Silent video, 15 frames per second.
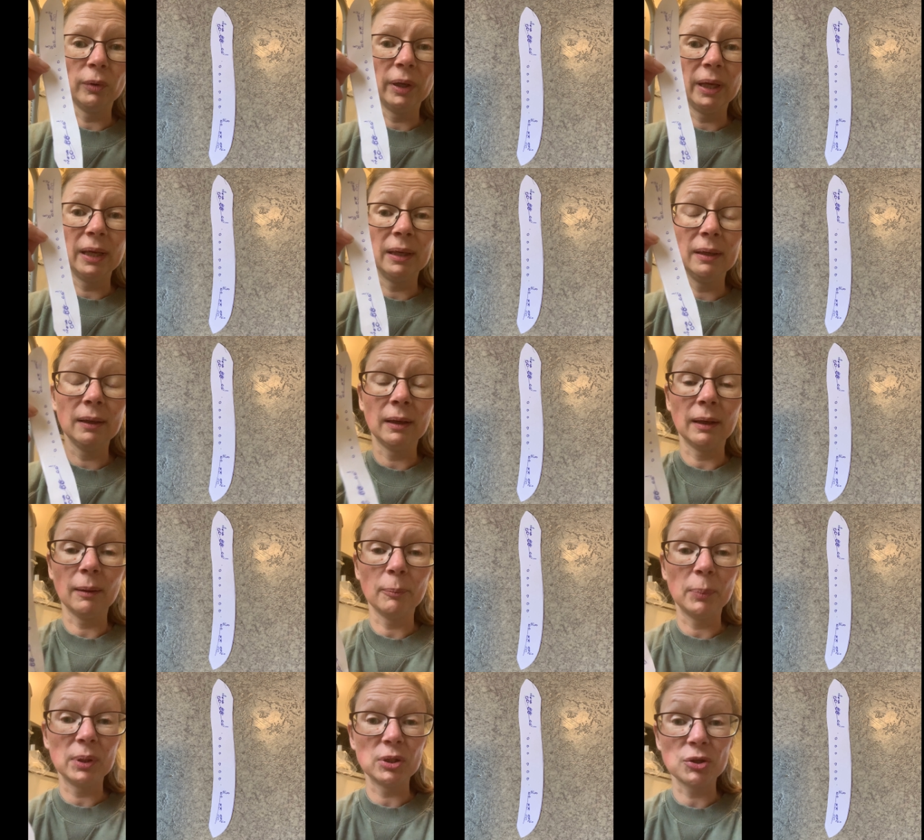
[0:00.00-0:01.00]
here, and
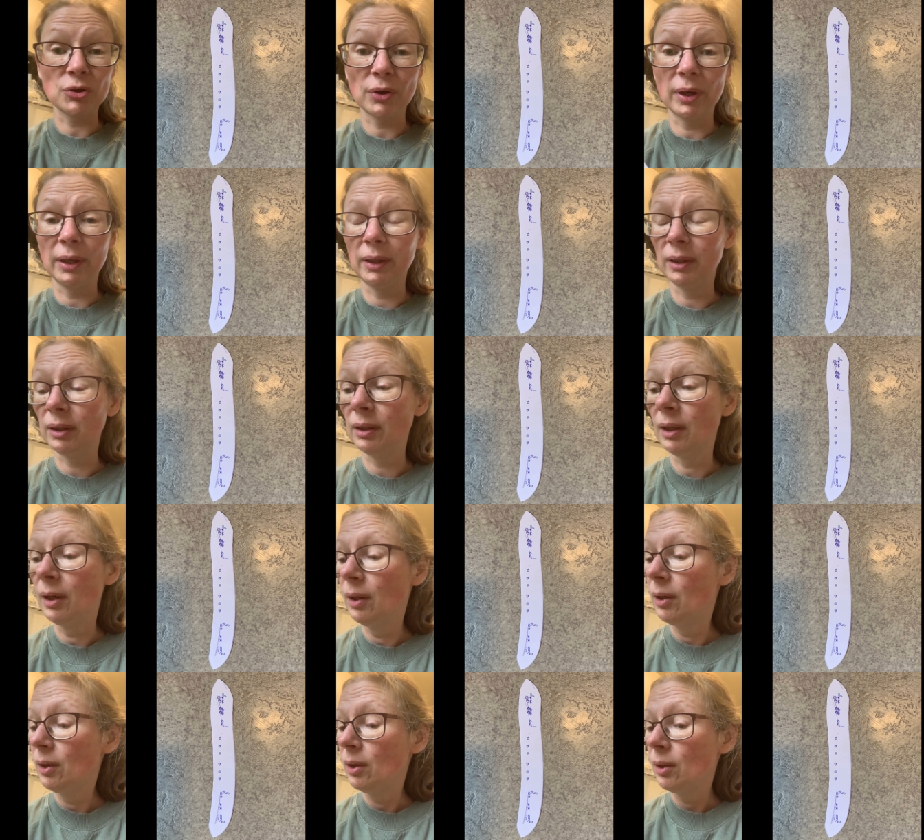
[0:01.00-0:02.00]
I've been trying
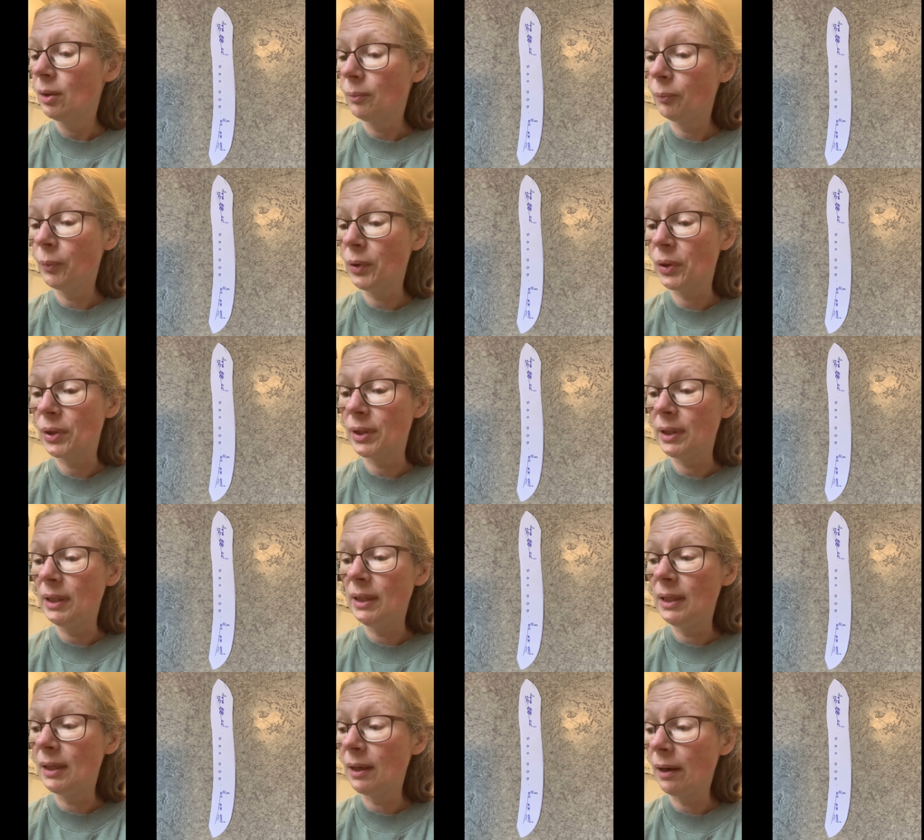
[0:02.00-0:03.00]
with
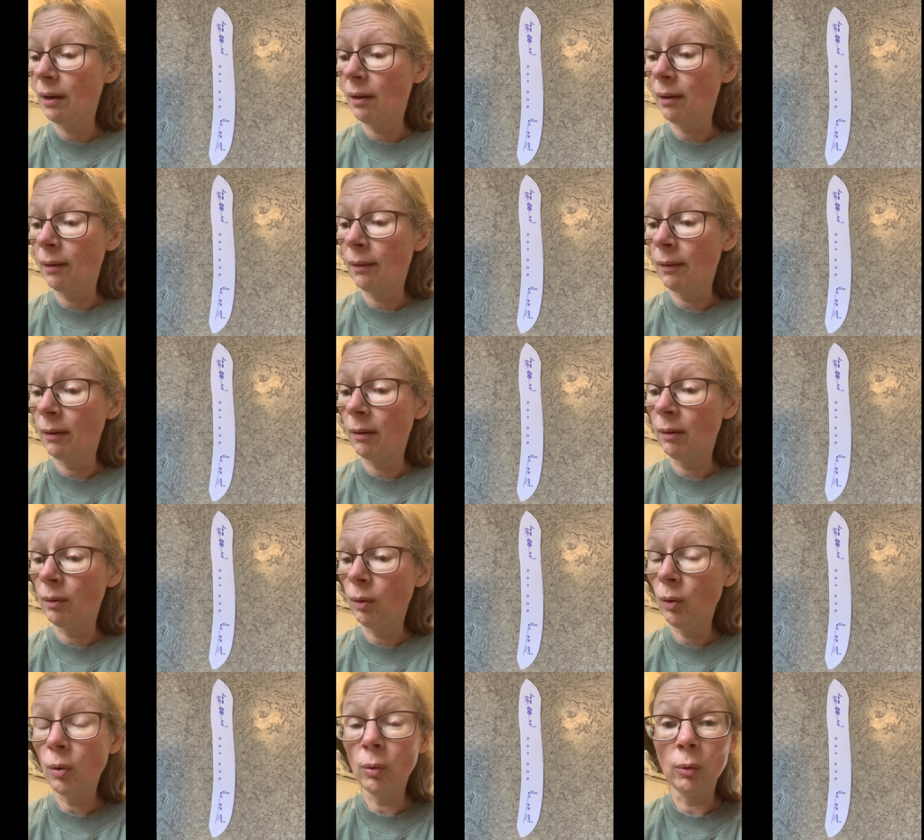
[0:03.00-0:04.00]
the uh,
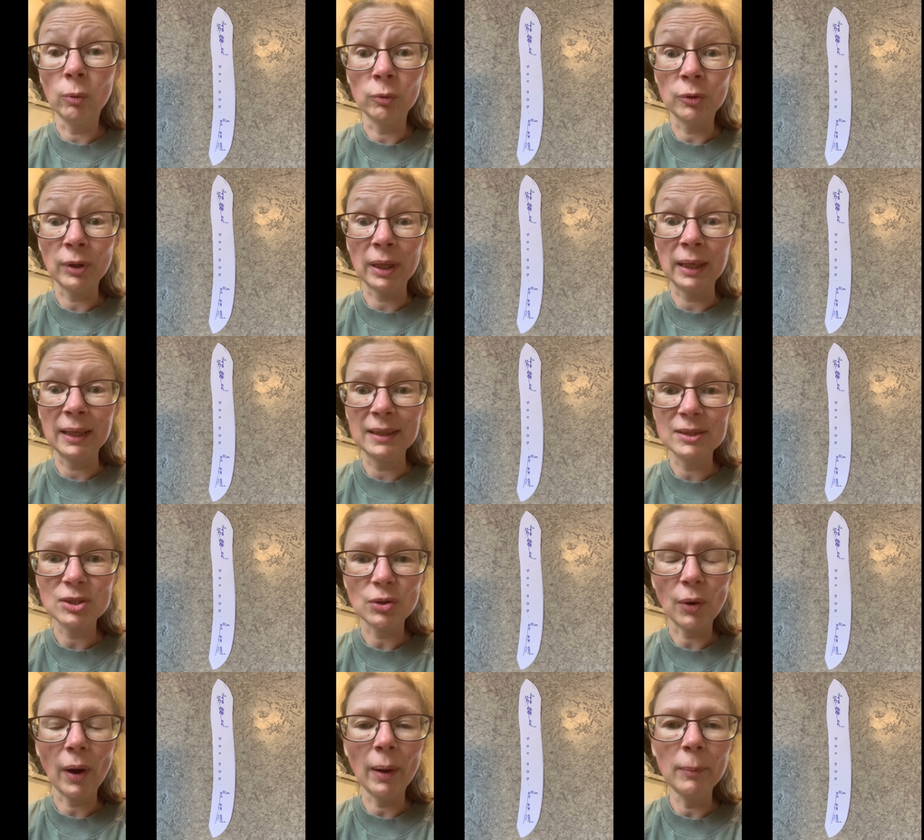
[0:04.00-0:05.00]
holes in it.
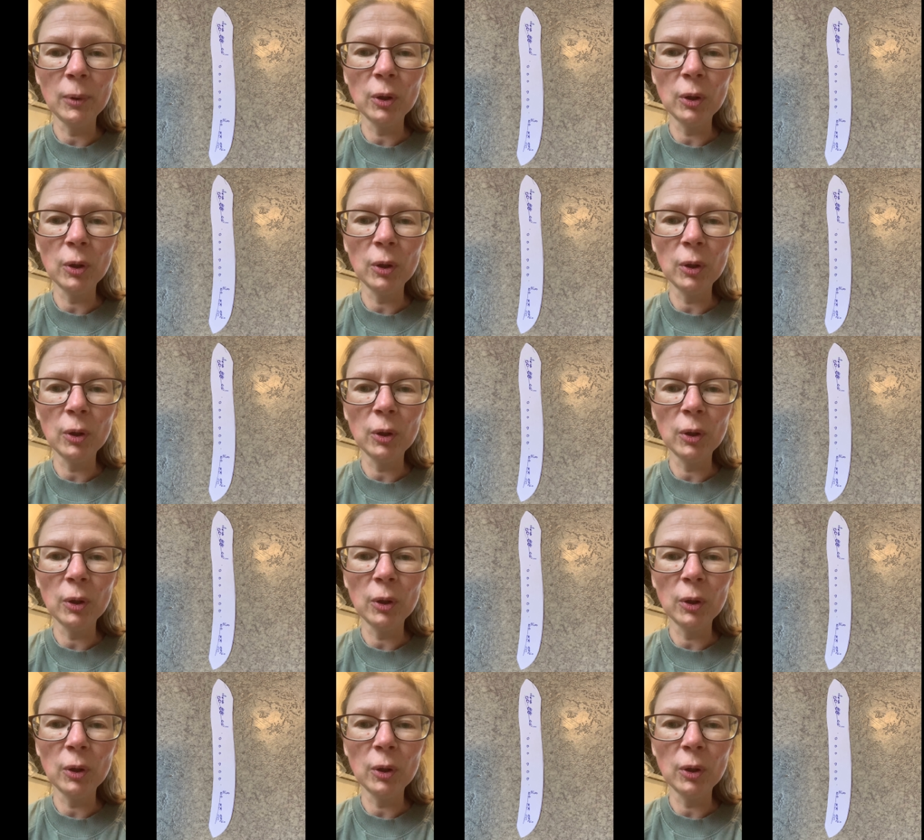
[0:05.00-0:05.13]
So I'm